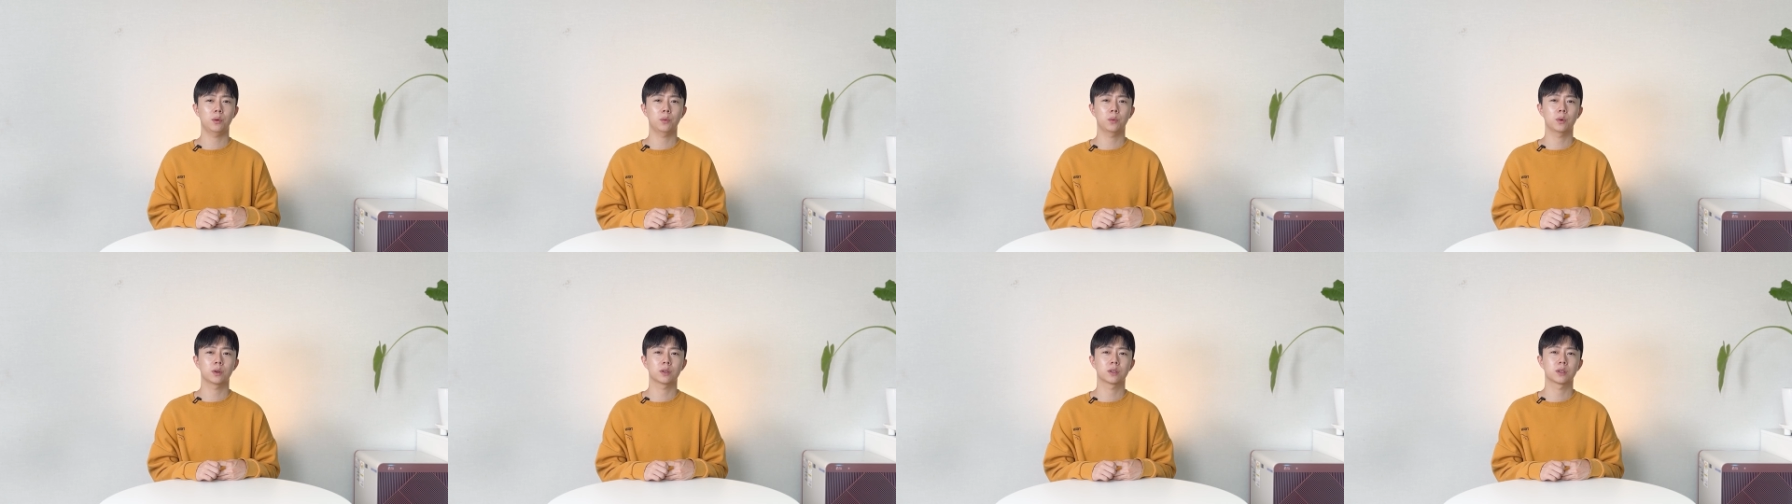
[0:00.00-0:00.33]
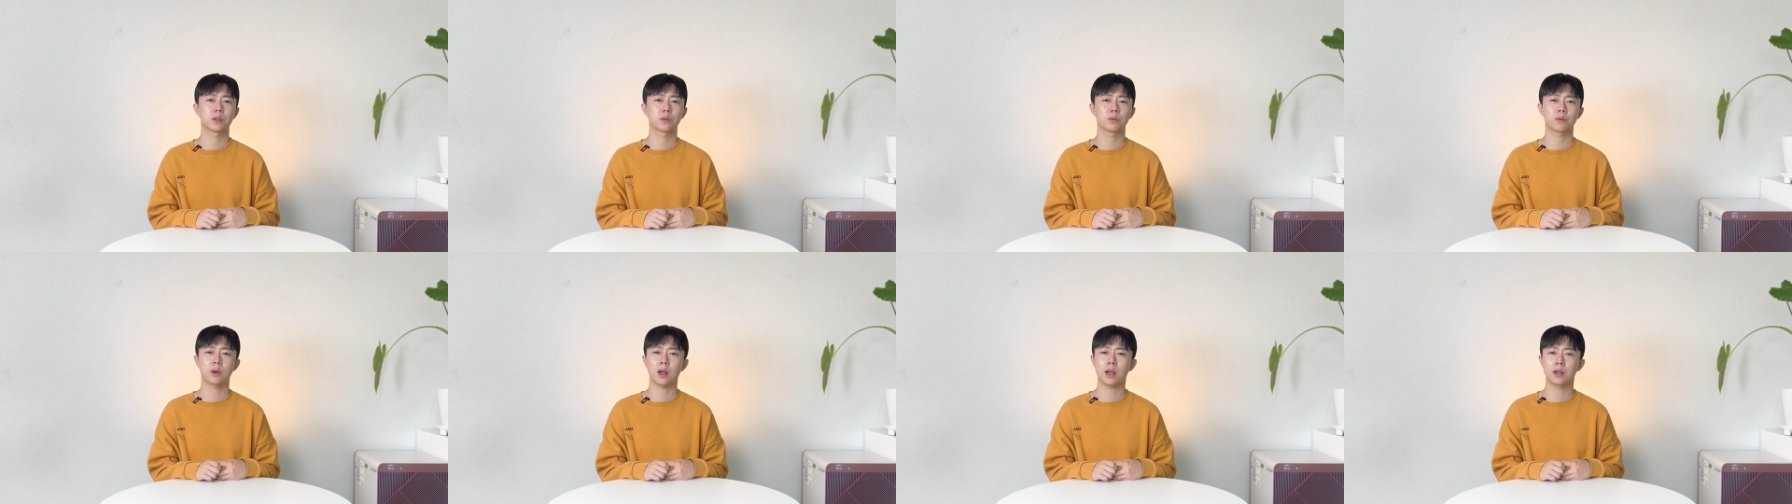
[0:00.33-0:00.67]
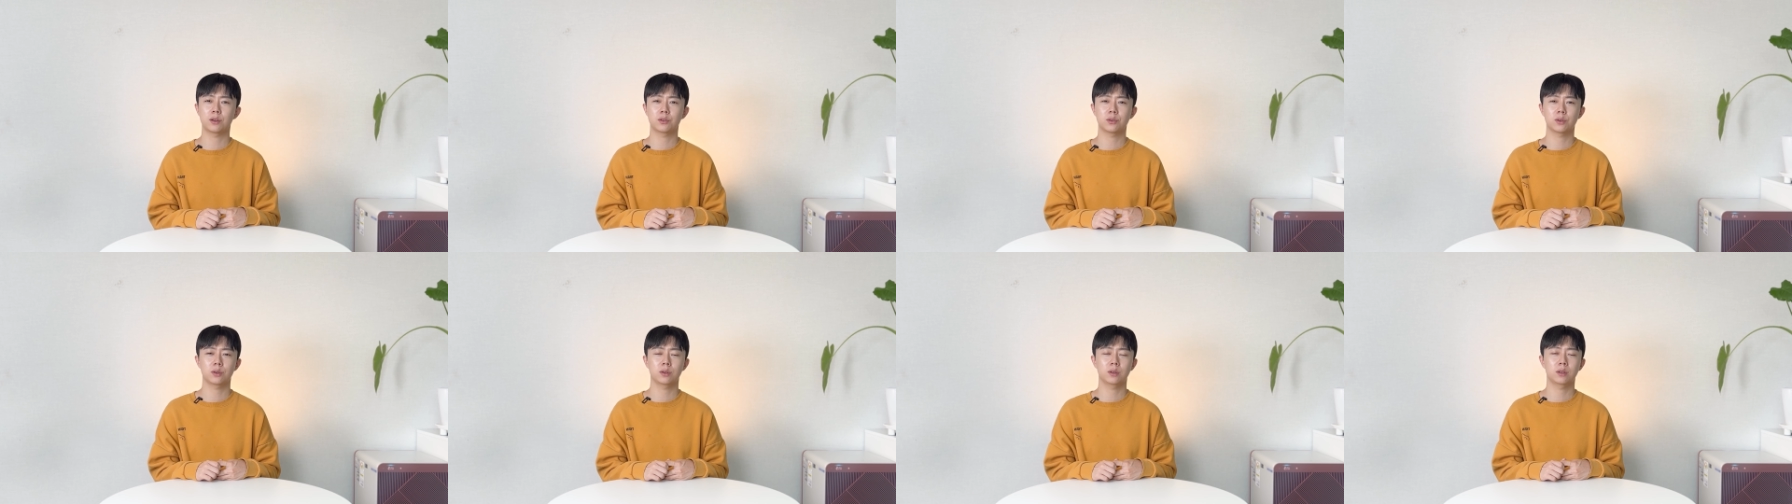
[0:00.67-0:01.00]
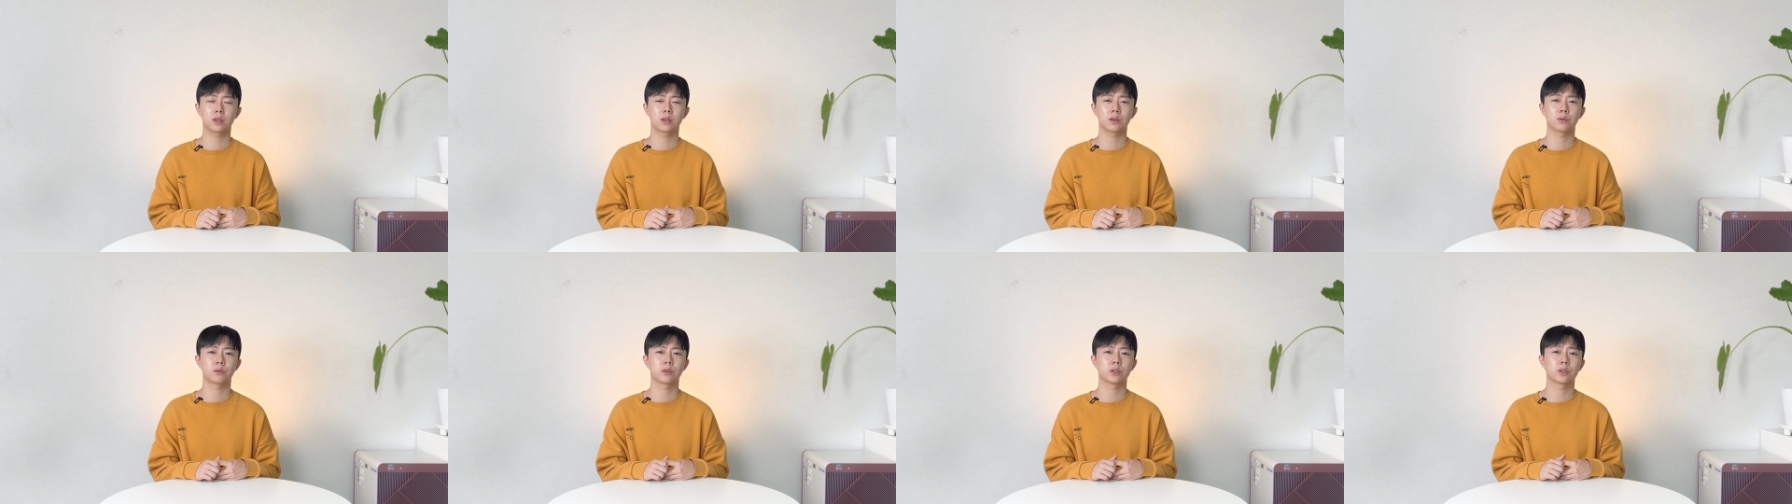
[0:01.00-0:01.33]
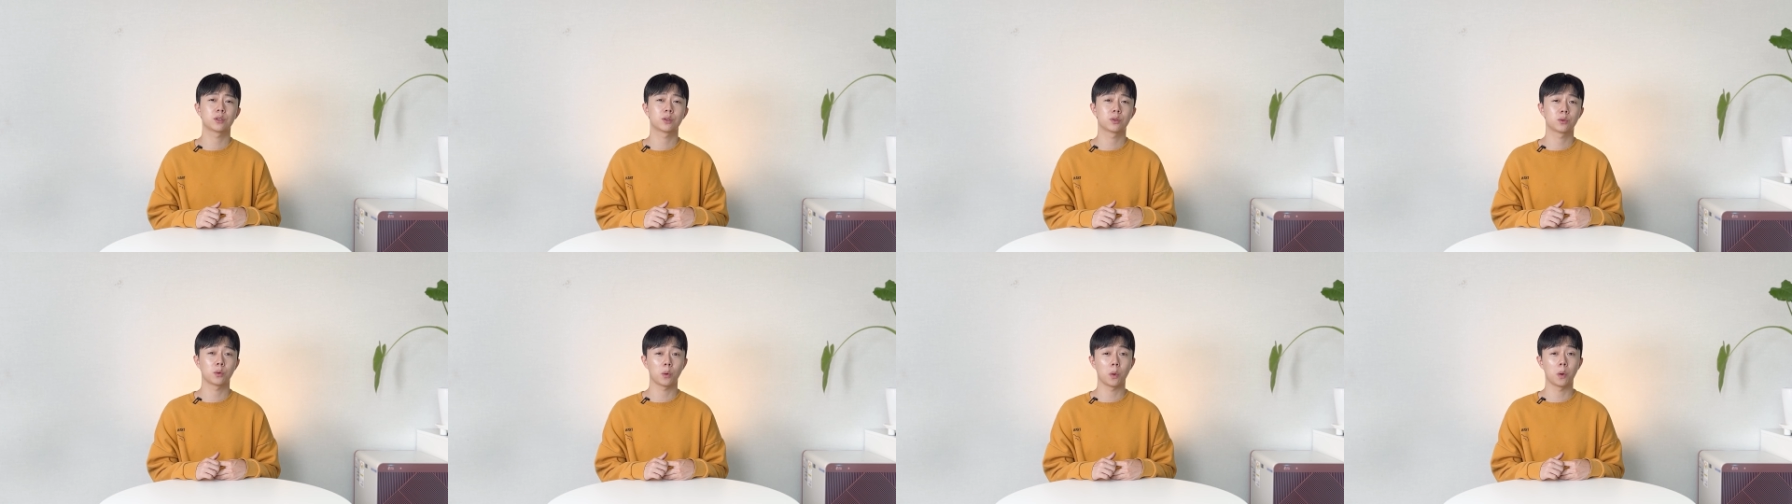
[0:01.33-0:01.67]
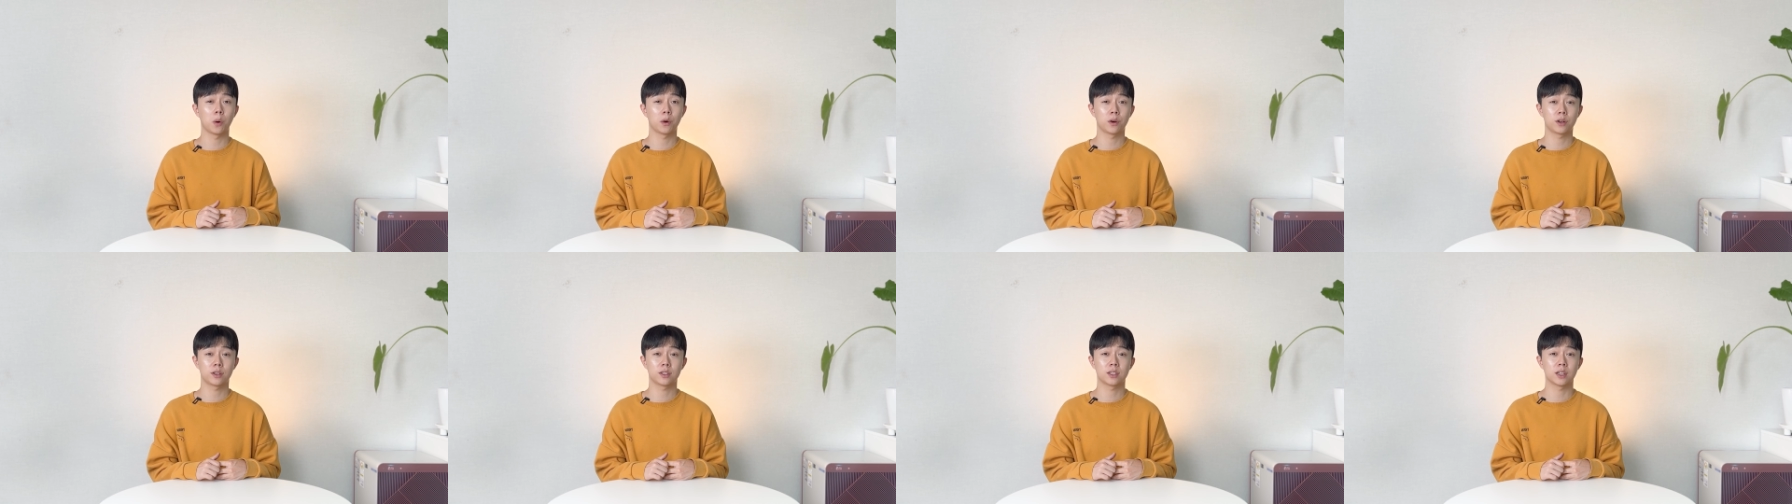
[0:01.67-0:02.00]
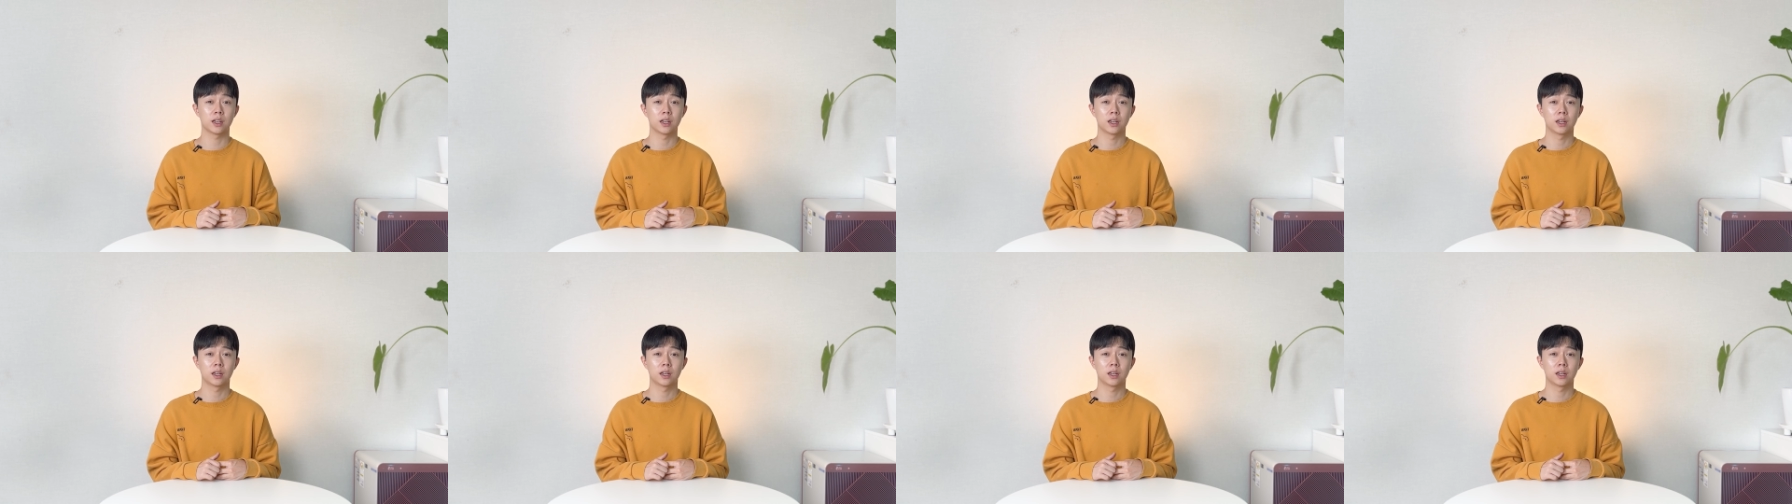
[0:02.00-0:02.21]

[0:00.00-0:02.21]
was gradually restored.